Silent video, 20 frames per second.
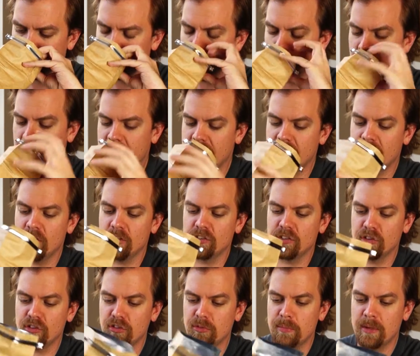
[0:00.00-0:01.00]
But I can also
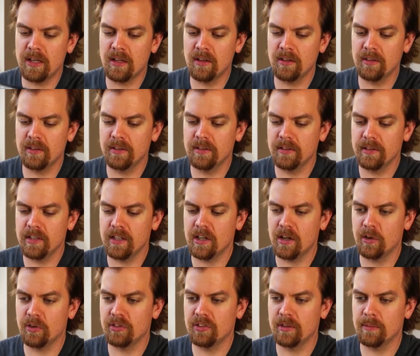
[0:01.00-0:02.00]
smell, you
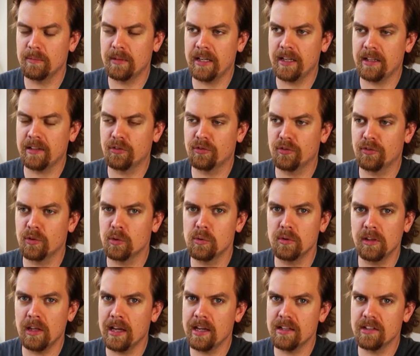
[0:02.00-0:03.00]
know, some like
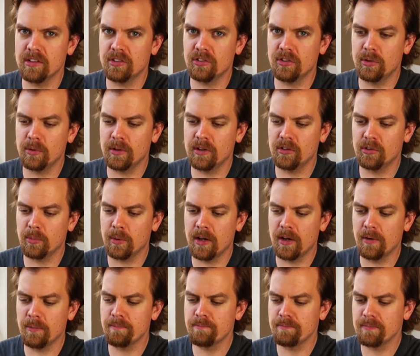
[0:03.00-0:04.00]
fruit lightness to it as
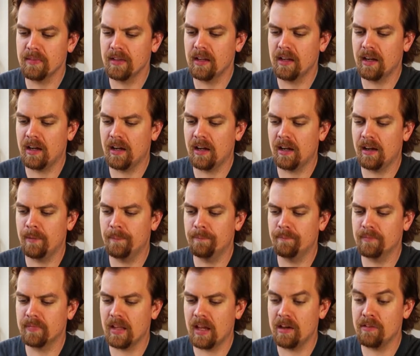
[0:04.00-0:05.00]
well.
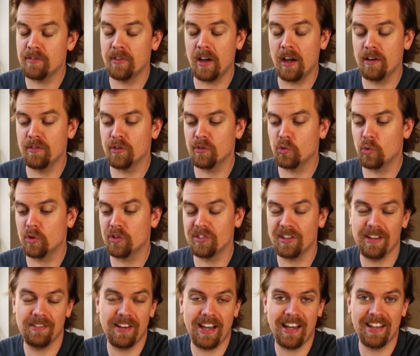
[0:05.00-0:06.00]
I've of course
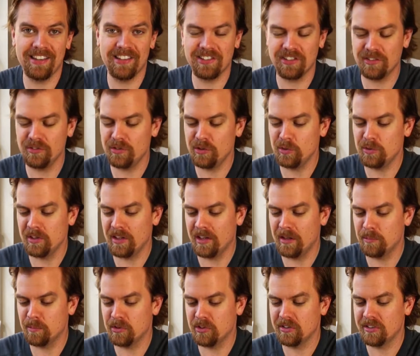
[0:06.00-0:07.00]
I've had this a few
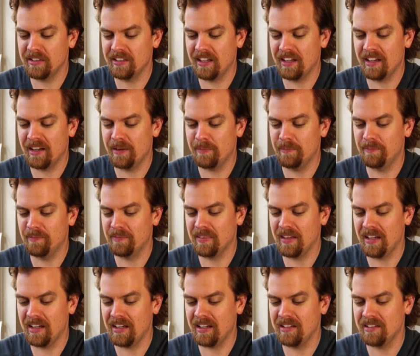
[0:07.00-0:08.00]
times,
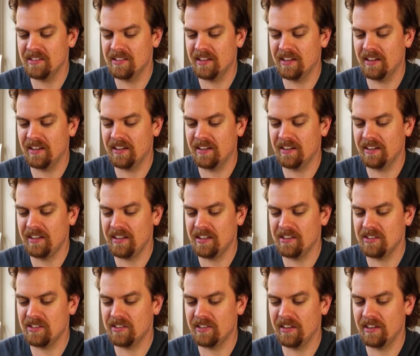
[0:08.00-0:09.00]
and
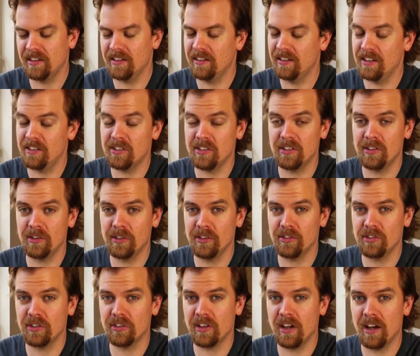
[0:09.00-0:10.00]
it's a
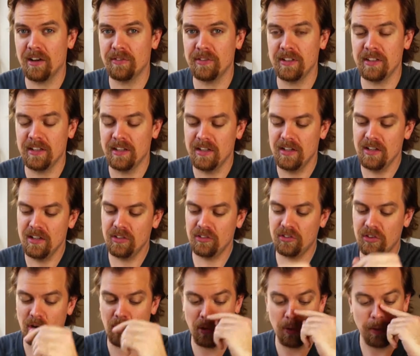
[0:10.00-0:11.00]
delicious coffee.
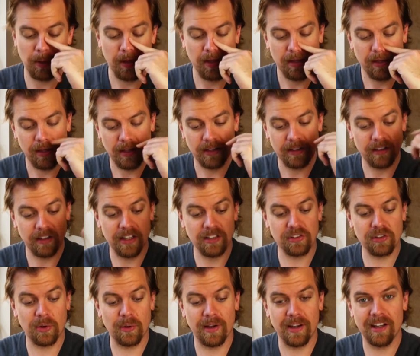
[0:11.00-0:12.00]
So let's
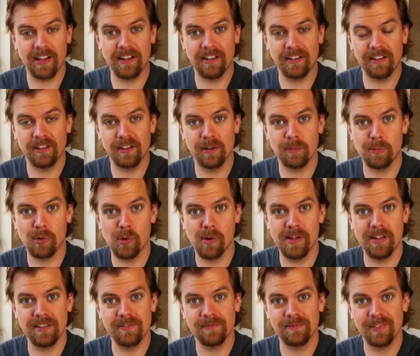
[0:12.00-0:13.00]
go ahead and brew
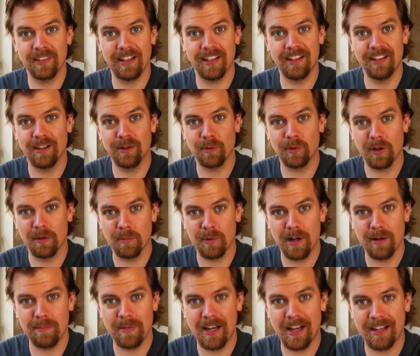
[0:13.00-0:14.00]
it, and then we'll come
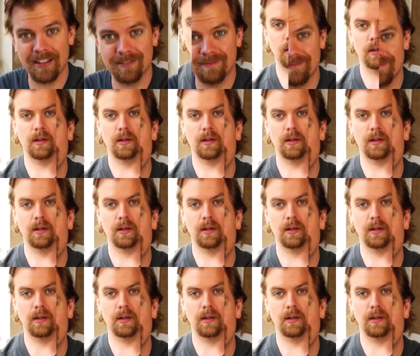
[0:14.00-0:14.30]
right back.